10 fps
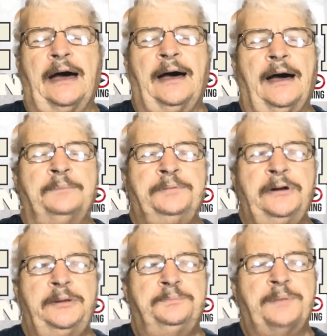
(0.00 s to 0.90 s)
I'm
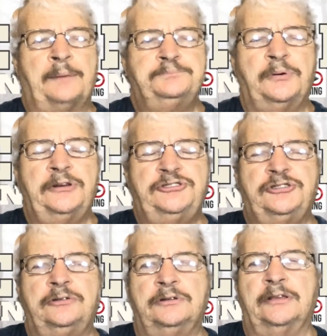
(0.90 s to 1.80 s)
pretty
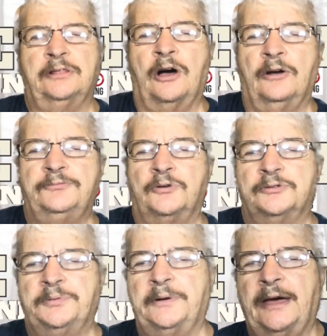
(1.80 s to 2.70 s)
sure that law
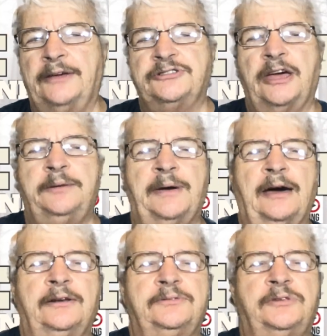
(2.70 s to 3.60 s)
enforcement has came
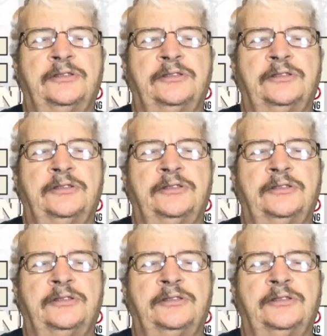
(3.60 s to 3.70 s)
out